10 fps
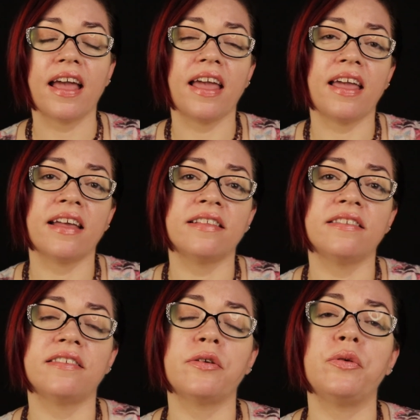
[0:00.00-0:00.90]
And
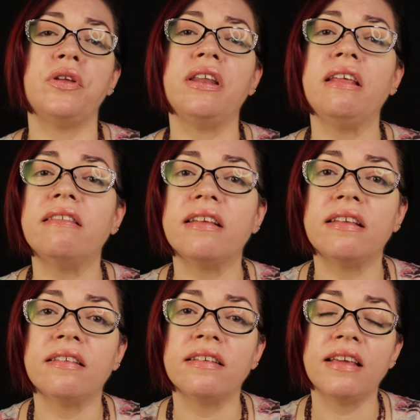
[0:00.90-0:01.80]
so you need to
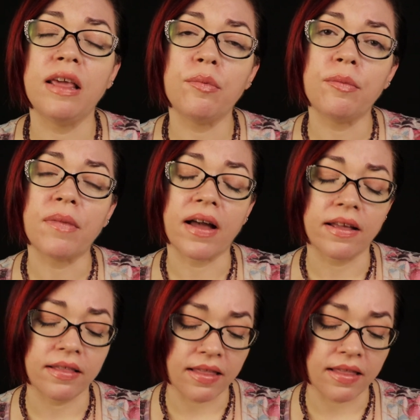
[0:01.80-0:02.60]
keep in mind